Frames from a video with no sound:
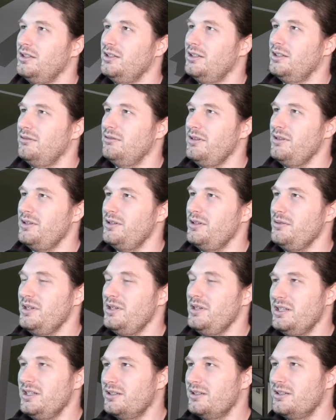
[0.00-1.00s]
We do
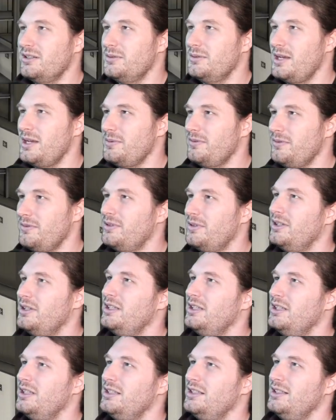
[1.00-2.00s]
need some type of
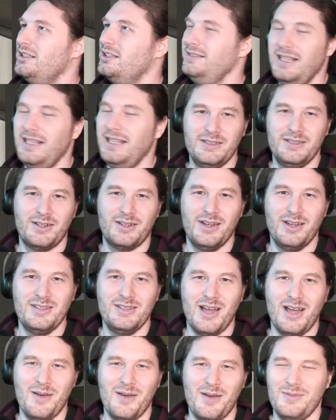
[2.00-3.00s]
laser on
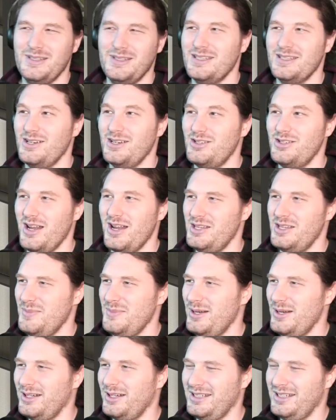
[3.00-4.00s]
top, which is our
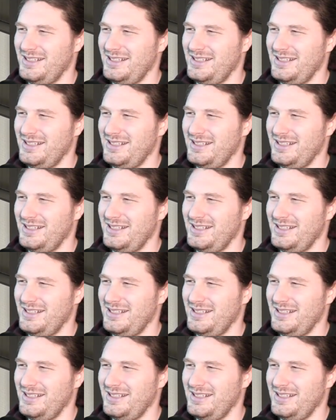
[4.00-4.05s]
transmitter.